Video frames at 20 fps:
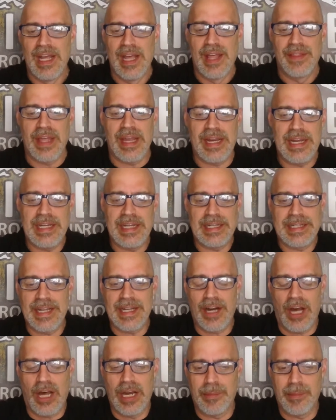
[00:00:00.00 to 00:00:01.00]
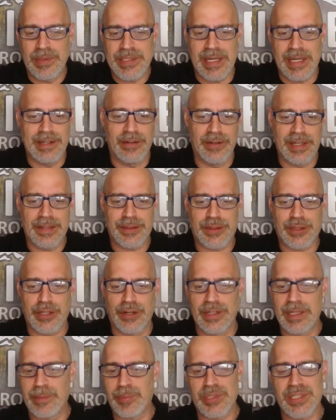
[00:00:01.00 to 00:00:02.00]
that he didn't get 100%, he only got
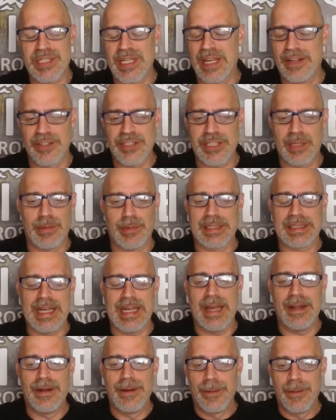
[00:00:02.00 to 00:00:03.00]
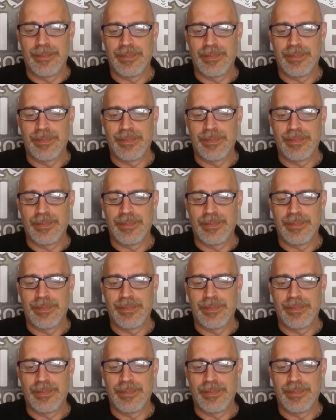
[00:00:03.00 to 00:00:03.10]
30% or something like that,